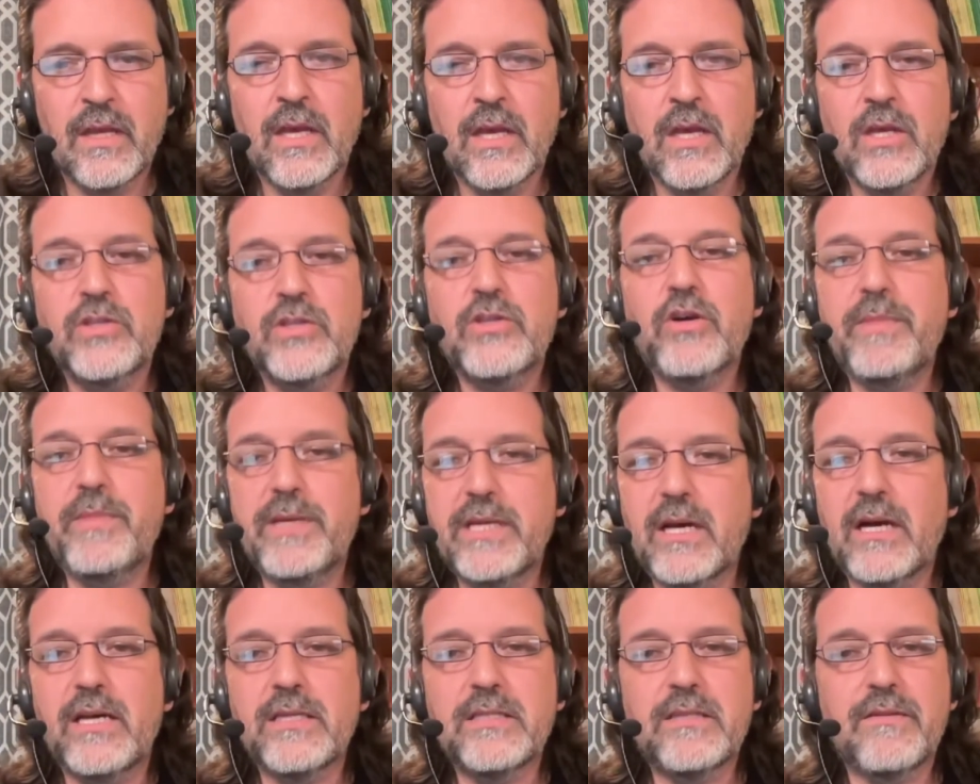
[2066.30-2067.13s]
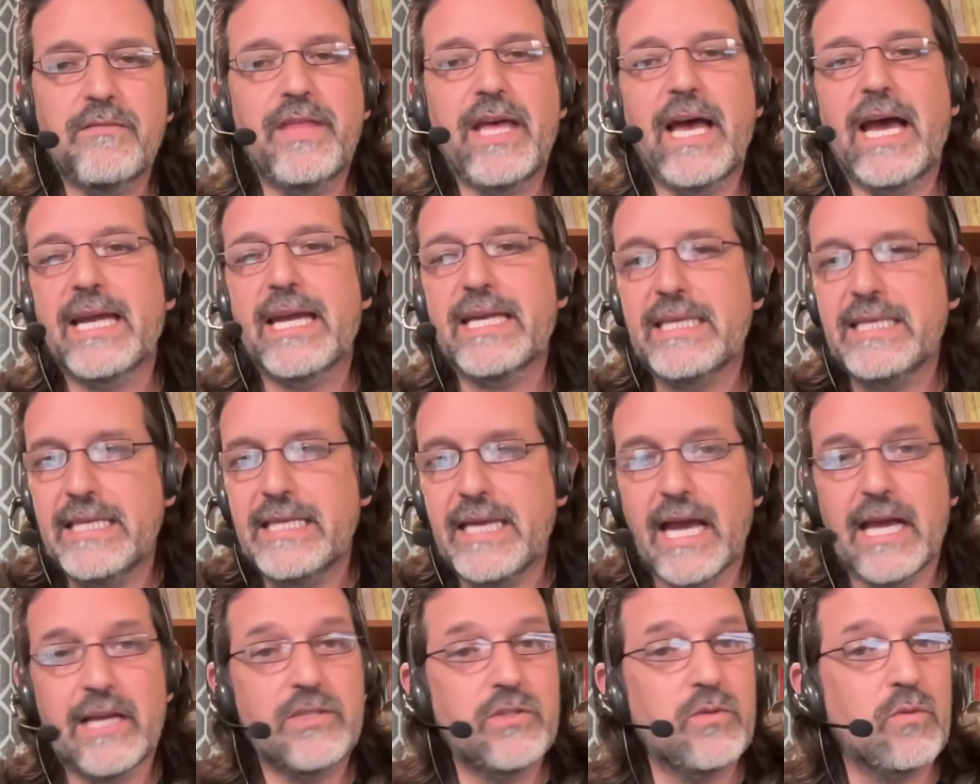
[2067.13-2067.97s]
So because of that,
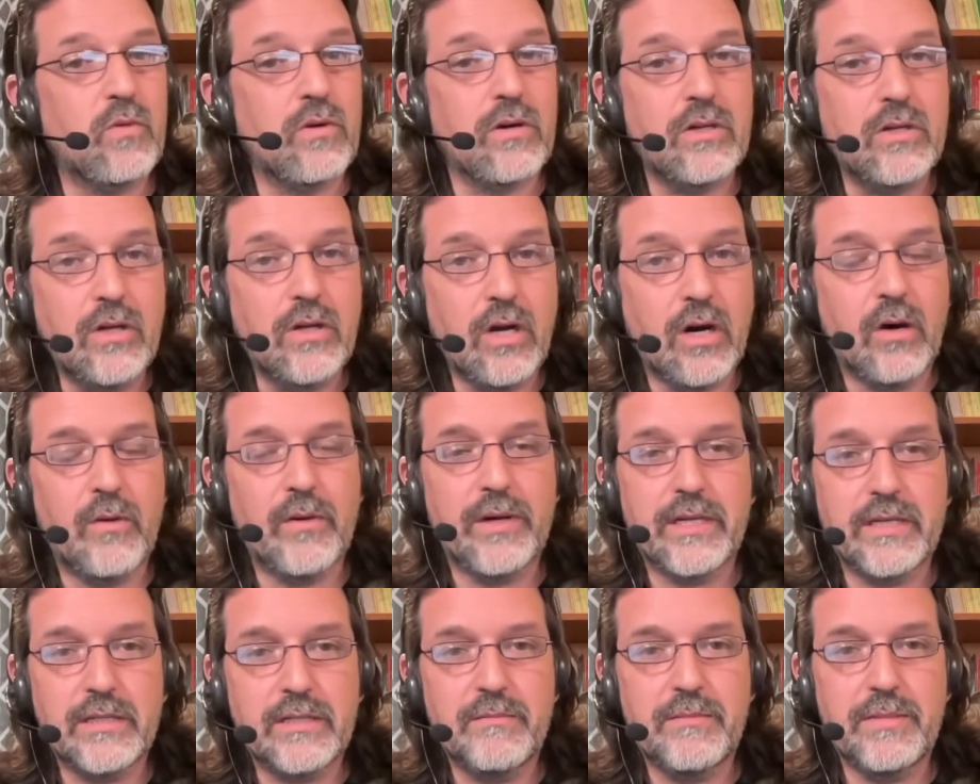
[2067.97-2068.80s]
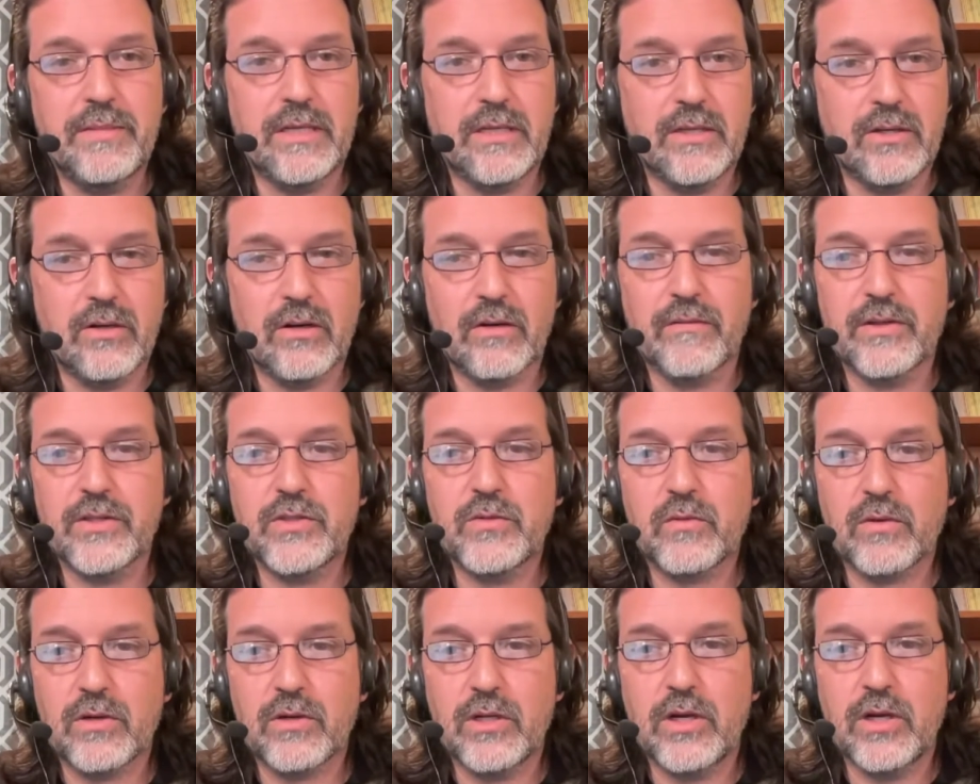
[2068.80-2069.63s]
yes, we're going to be
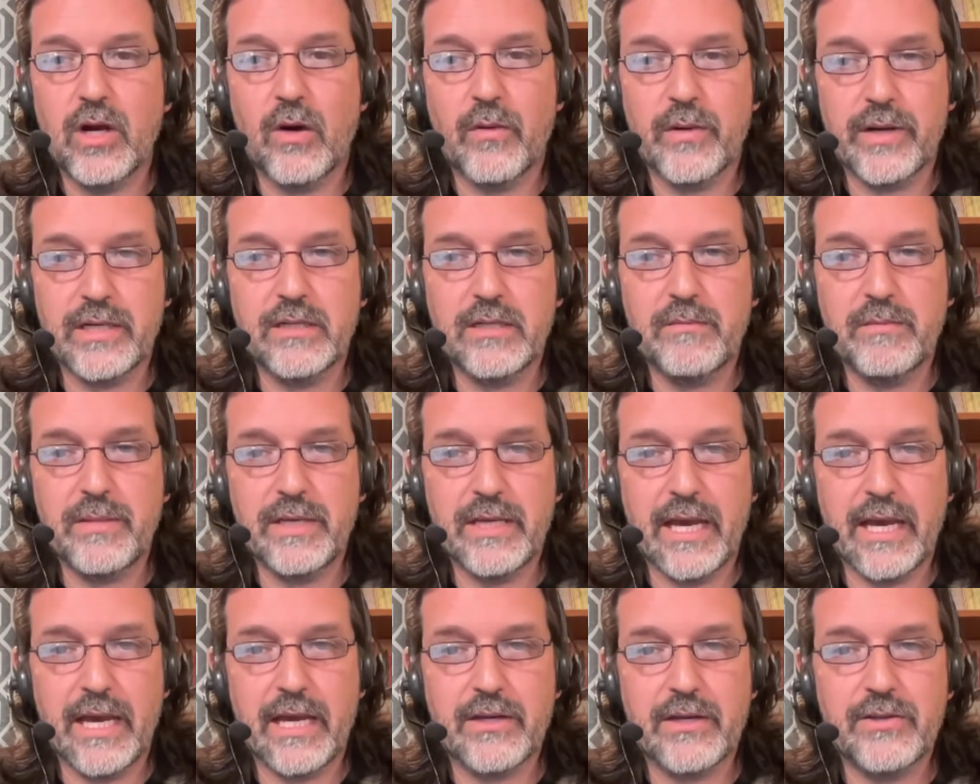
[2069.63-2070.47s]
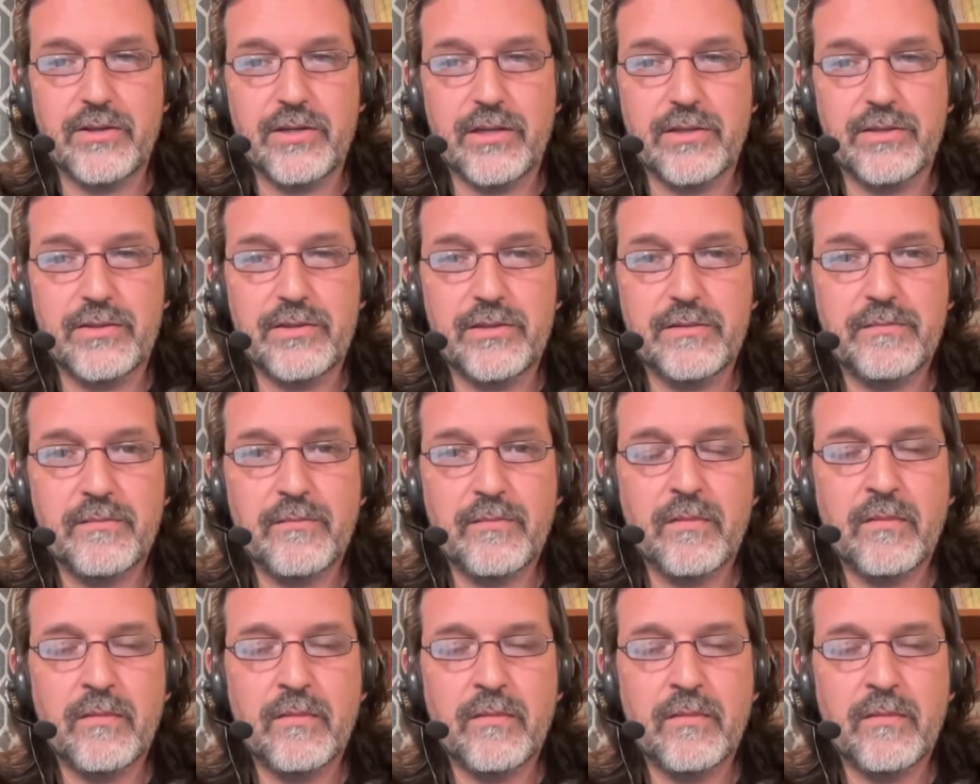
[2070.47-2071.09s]
nervous. We're going to be anxious.